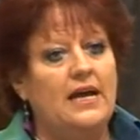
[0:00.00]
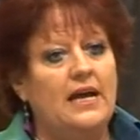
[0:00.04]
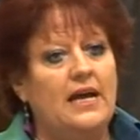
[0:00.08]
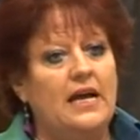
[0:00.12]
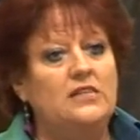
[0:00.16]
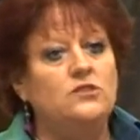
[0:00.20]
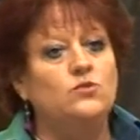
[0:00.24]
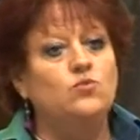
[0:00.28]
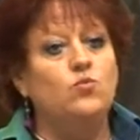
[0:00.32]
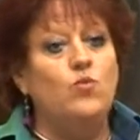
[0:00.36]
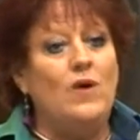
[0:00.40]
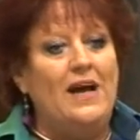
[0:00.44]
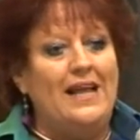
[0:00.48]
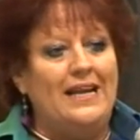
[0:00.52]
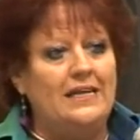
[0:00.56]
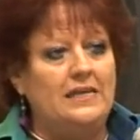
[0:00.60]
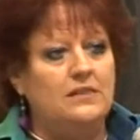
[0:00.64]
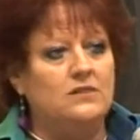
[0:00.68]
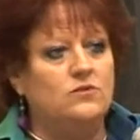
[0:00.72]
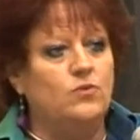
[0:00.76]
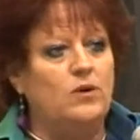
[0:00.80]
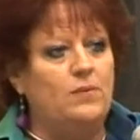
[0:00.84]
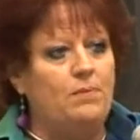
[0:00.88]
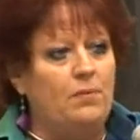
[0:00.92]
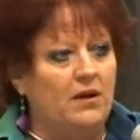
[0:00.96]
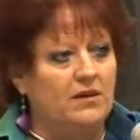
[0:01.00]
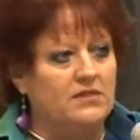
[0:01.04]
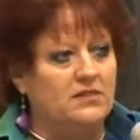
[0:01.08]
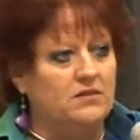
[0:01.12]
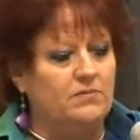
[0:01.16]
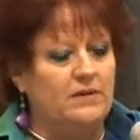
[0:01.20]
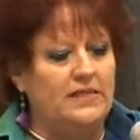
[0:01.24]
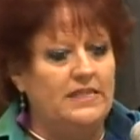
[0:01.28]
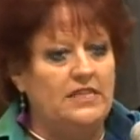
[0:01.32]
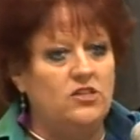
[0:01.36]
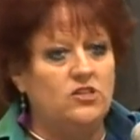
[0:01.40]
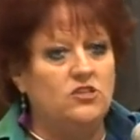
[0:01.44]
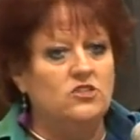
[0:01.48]
as well as we
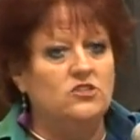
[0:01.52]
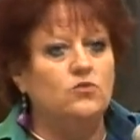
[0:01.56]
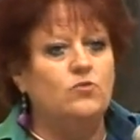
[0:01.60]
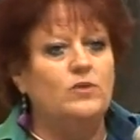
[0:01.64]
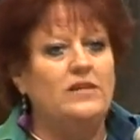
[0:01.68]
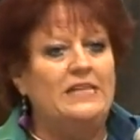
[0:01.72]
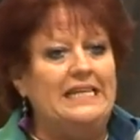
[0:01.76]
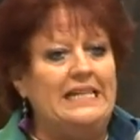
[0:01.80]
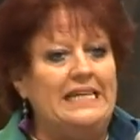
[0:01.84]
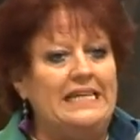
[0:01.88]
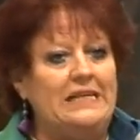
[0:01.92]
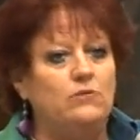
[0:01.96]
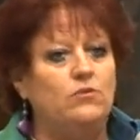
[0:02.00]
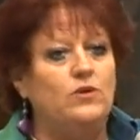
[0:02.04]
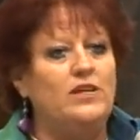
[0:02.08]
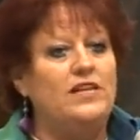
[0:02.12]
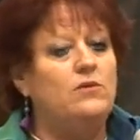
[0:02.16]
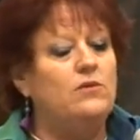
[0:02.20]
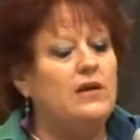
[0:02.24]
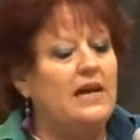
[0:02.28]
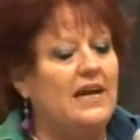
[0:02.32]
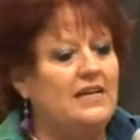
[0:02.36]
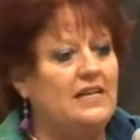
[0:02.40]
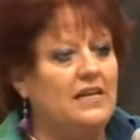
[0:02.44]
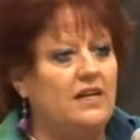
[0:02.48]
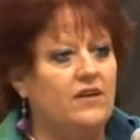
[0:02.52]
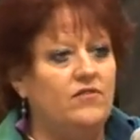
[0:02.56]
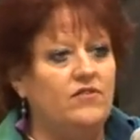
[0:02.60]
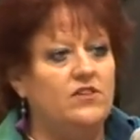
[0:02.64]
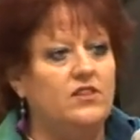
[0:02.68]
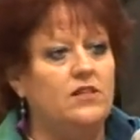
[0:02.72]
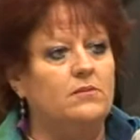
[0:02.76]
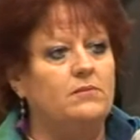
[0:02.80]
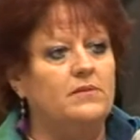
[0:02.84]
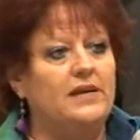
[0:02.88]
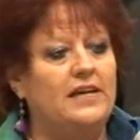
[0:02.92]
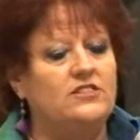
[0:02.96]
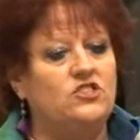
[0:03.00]
possibly could, we had given
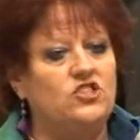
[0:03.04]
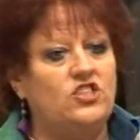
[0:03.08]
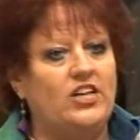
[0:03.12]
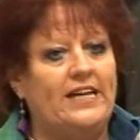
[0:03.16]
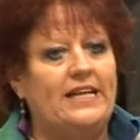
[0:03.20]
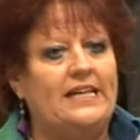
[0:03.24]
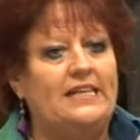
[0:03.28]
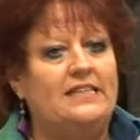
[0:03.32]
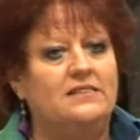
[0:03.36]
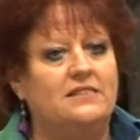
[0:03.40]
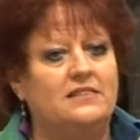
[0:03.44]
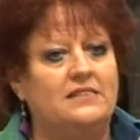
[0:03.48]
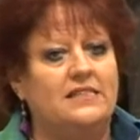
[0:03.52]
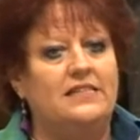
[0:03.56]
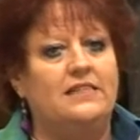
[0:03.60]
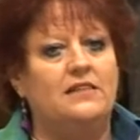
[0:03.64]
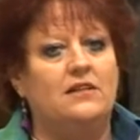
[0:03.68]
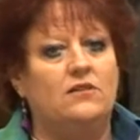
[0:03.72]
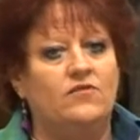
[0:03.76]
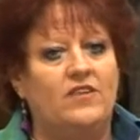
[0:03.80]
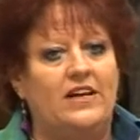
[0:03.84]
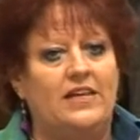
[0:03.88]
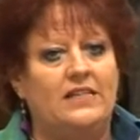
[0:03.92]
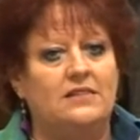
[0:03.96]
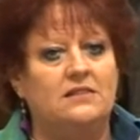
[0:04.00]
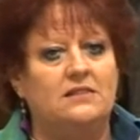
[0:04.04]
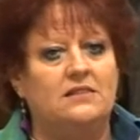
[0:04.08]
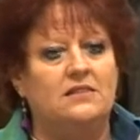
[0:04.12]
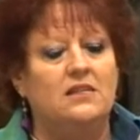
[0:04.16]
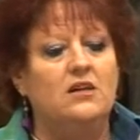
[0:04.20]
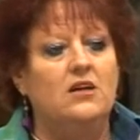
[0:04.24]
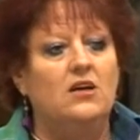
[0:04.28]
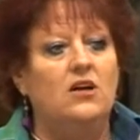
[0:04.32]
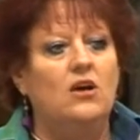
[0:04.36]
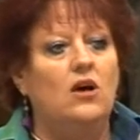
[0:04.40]
them a checklist in advance.